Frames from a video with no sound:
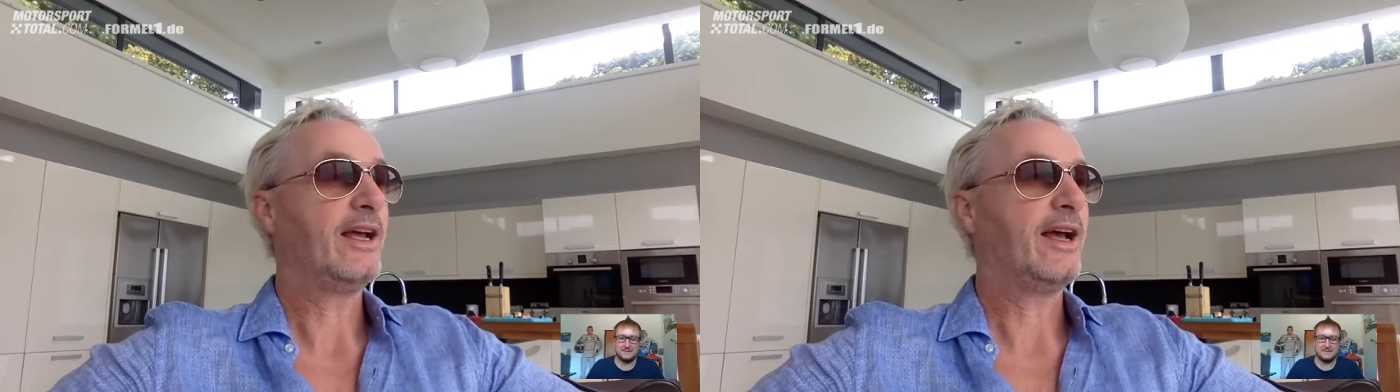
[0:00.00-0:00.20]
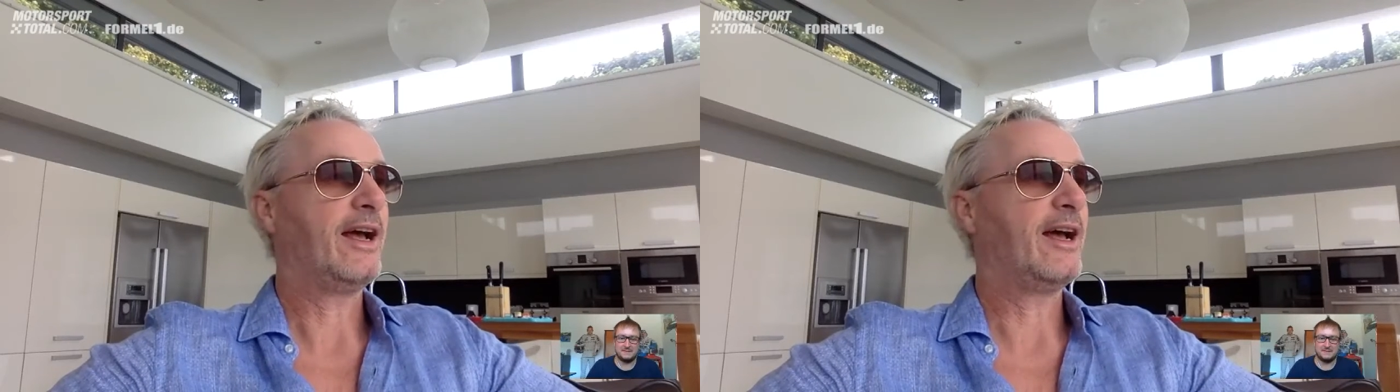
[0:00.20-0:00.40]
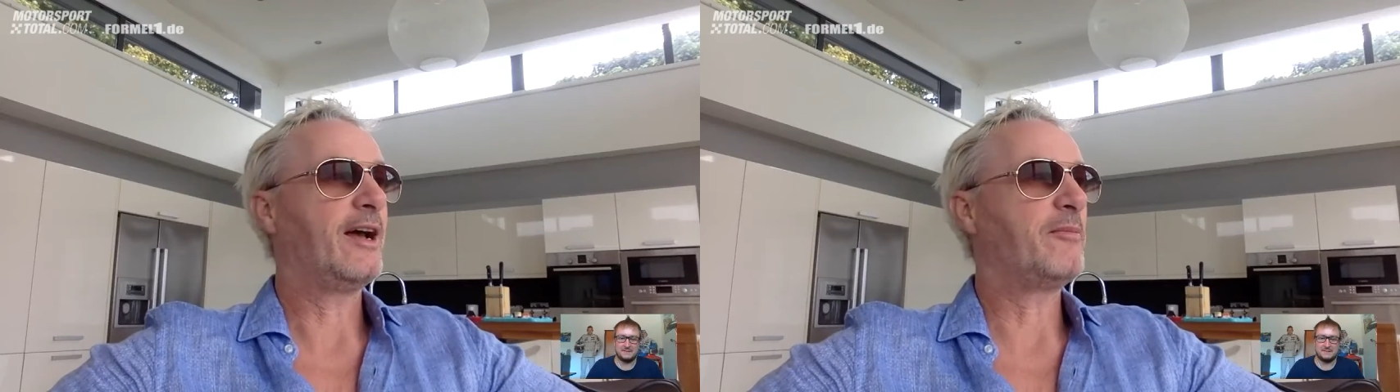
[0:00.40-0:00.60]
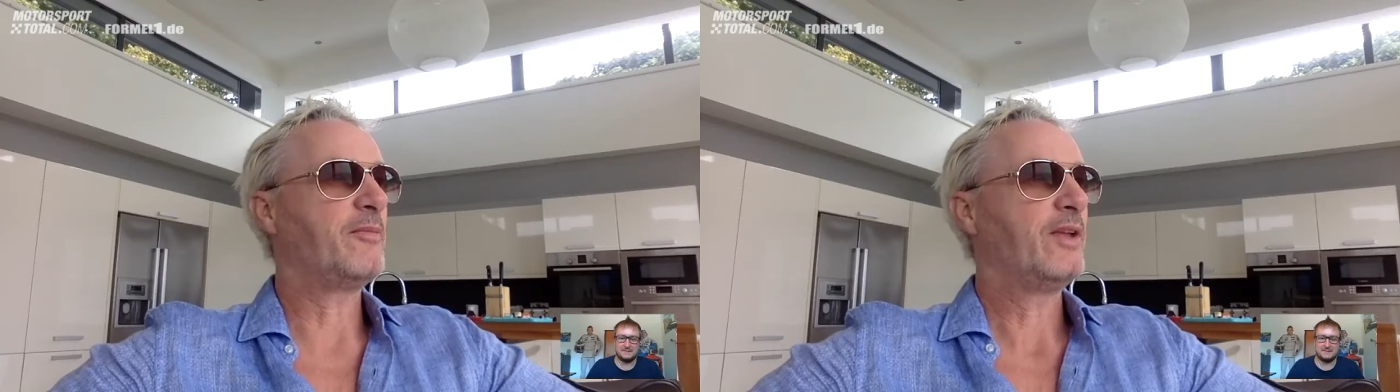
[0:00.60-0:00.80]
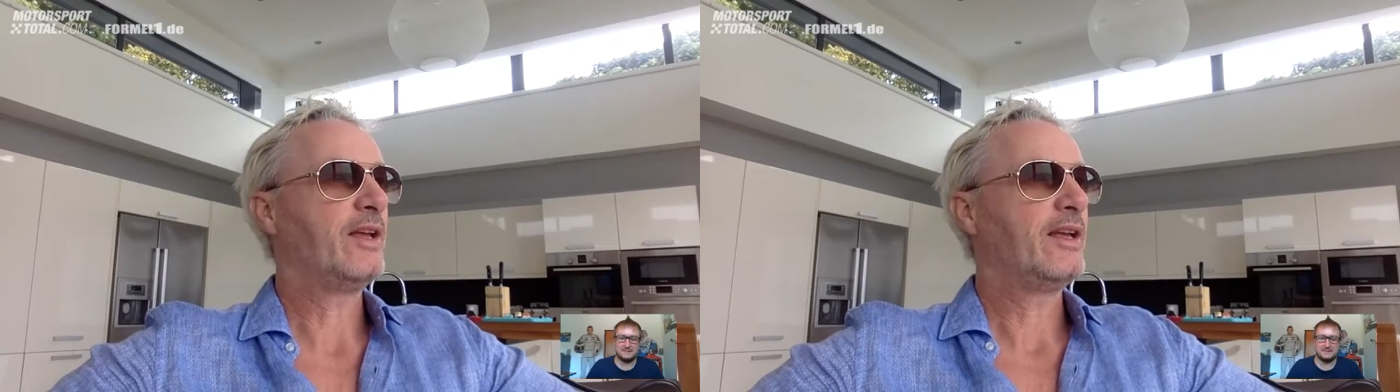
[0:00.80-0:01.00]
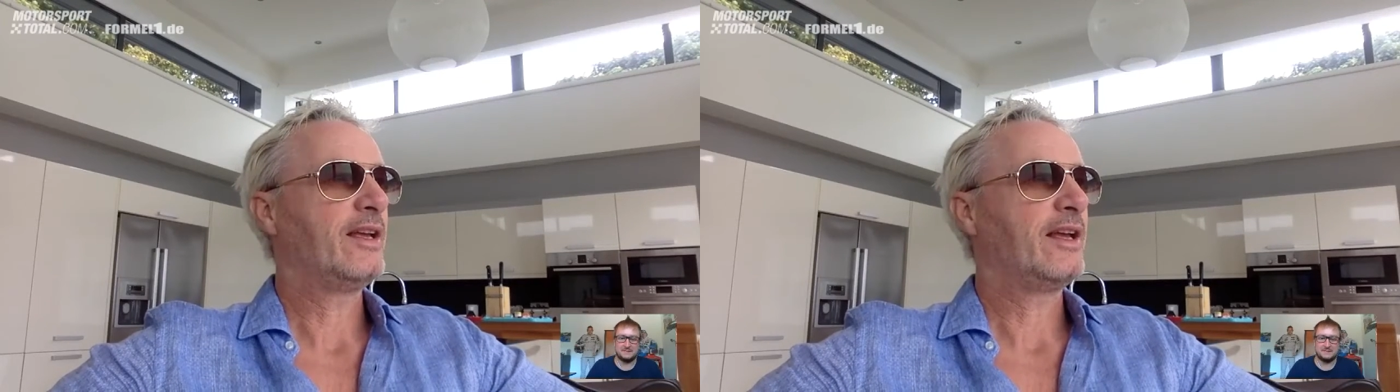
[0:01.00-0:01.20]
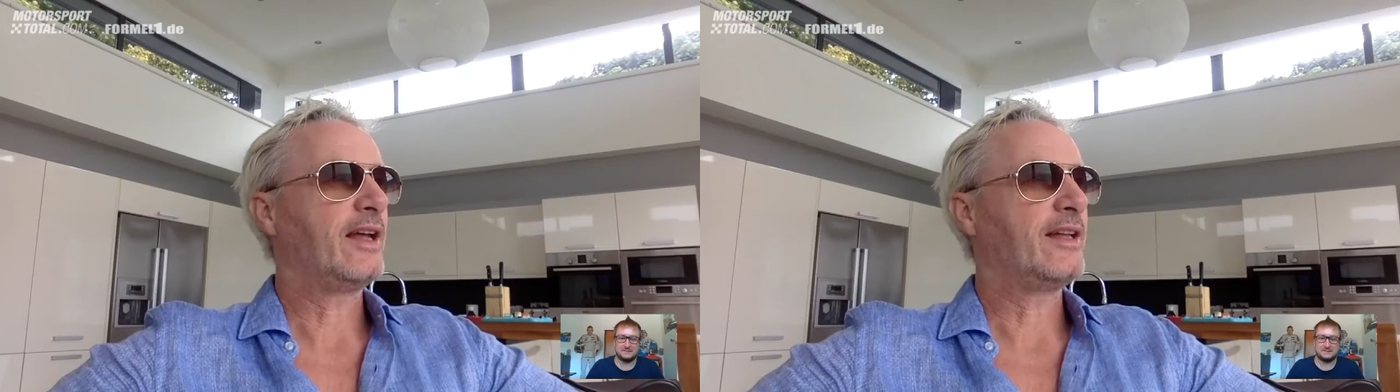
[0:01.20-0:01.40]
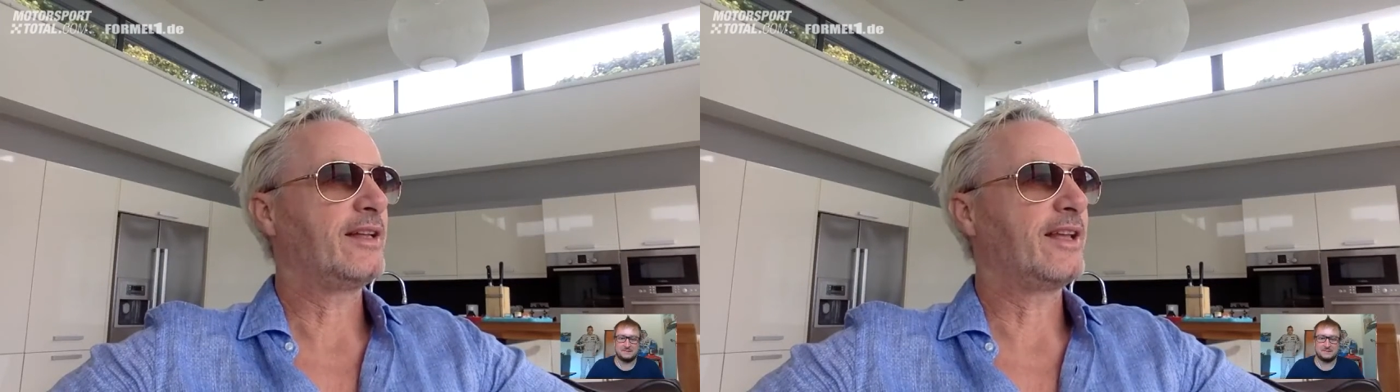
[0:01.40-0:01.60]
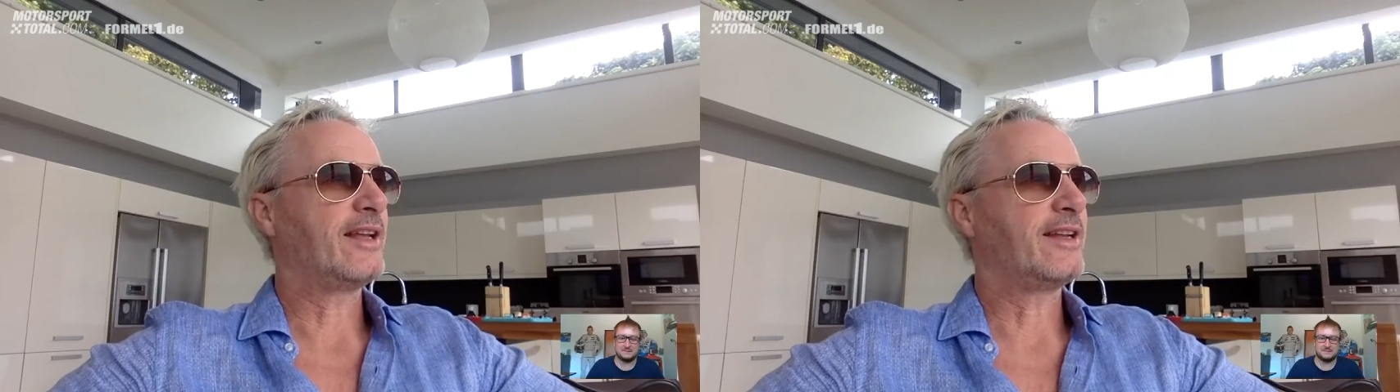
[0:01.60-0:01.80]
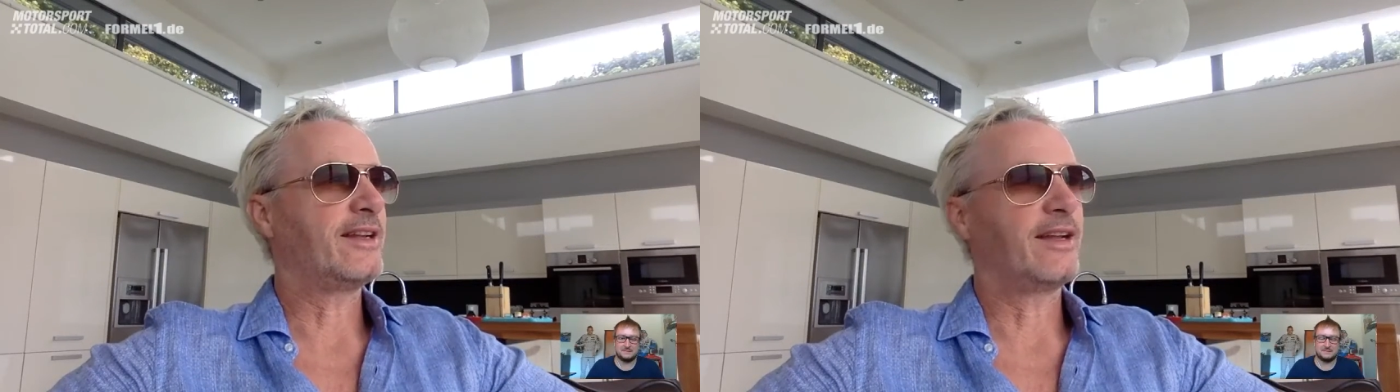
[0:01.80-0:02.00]
And
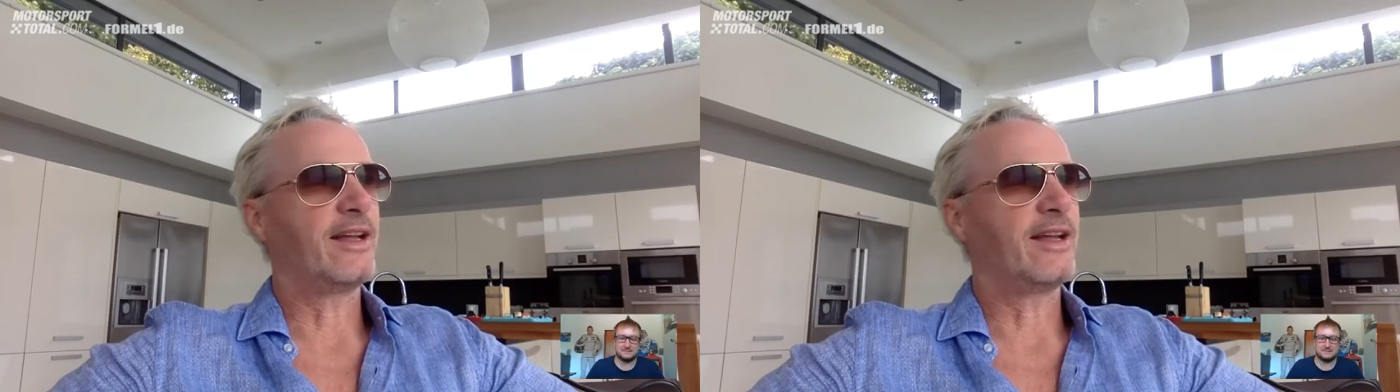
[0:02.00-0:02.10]
then